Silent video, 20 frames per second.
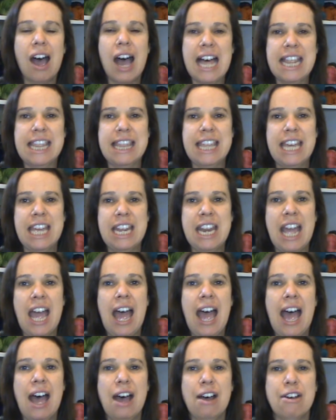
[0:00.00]
I then
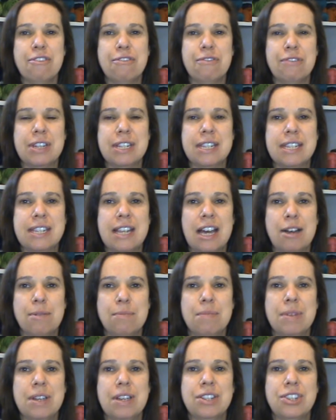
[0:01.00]
have
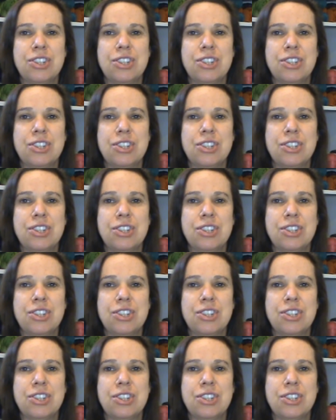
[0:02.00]
some